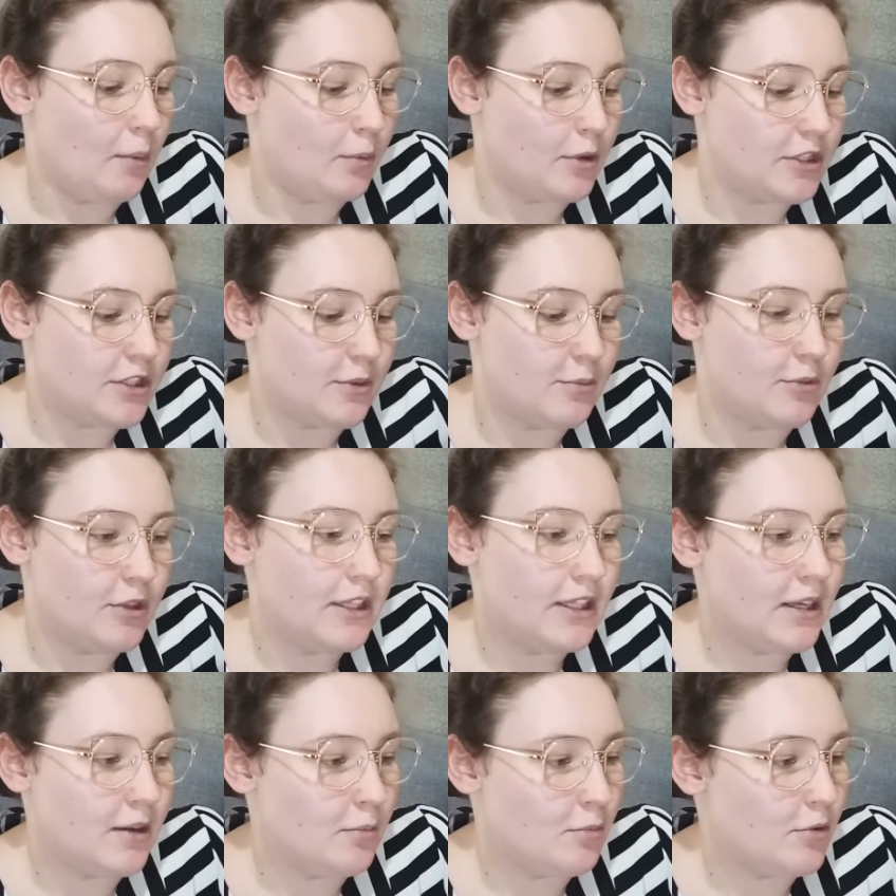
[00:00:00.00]
which I'm
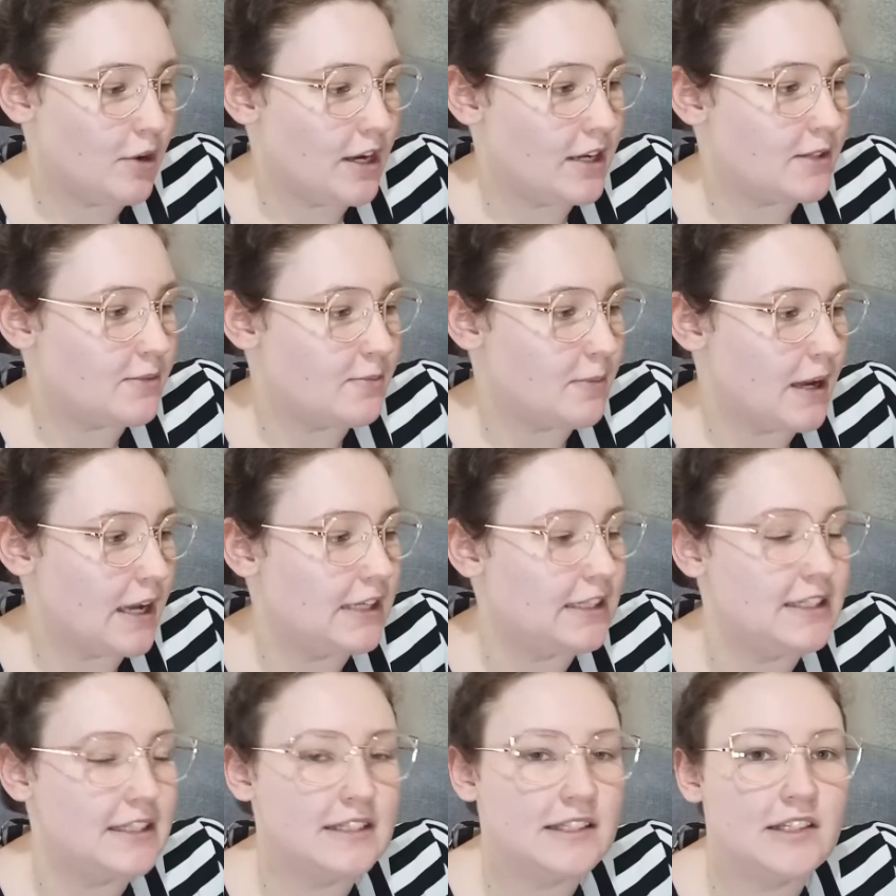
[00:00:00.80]
really impressed
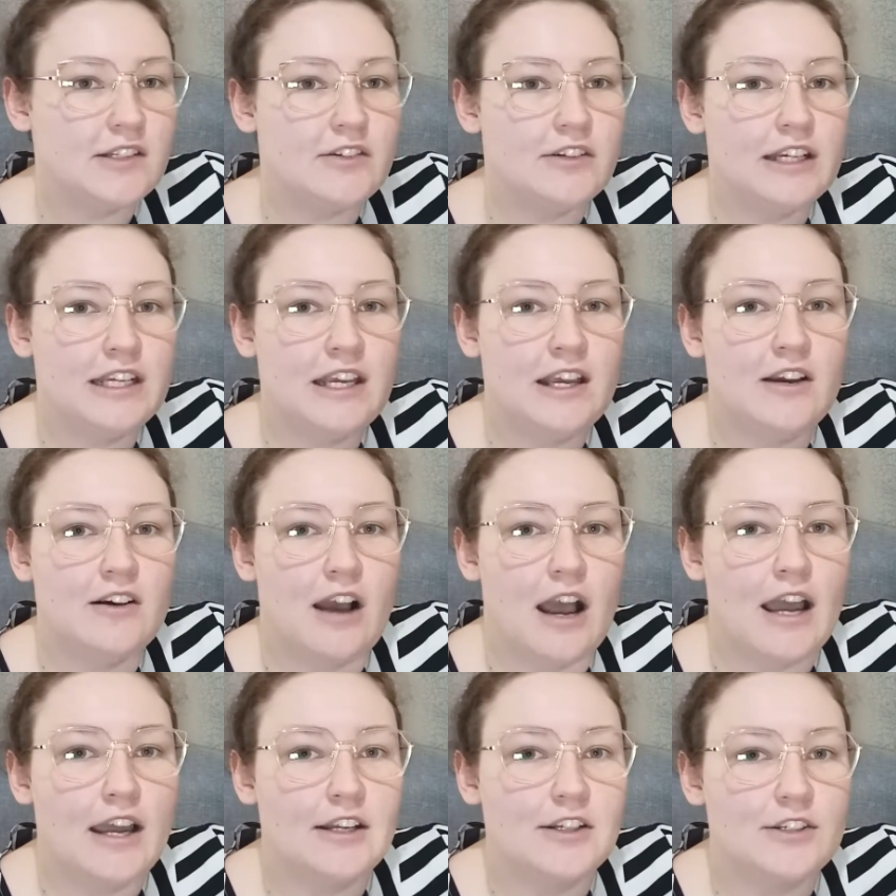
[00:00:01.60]
by, considering
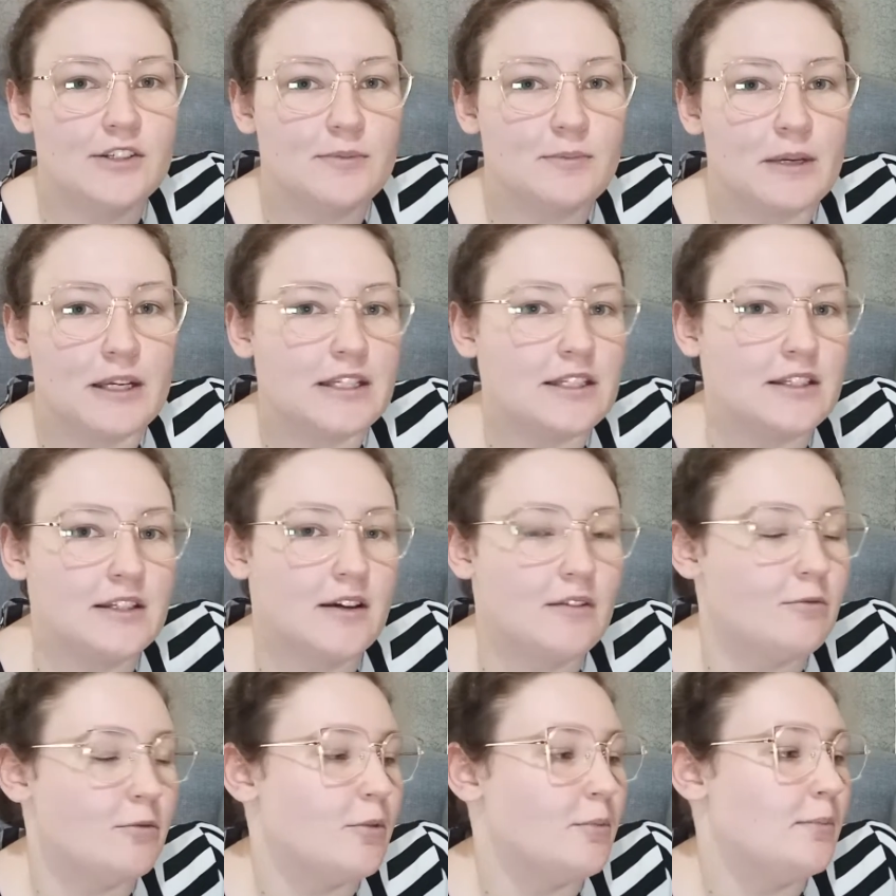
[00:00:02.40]
I just picked it
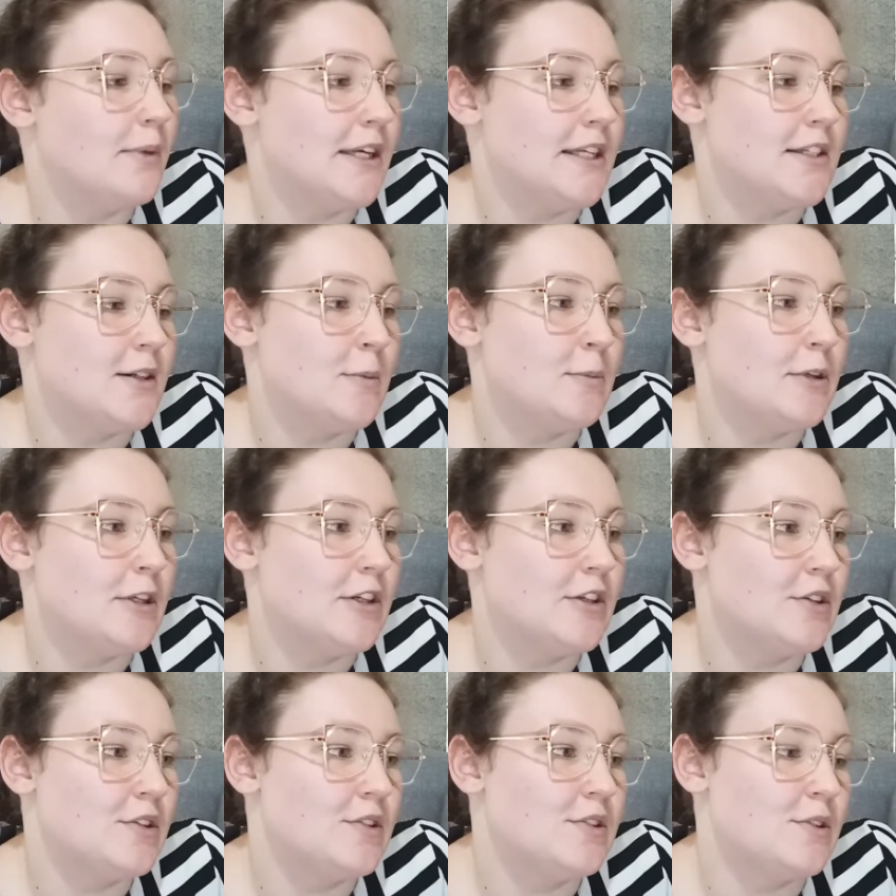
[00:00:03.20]
up from Big W,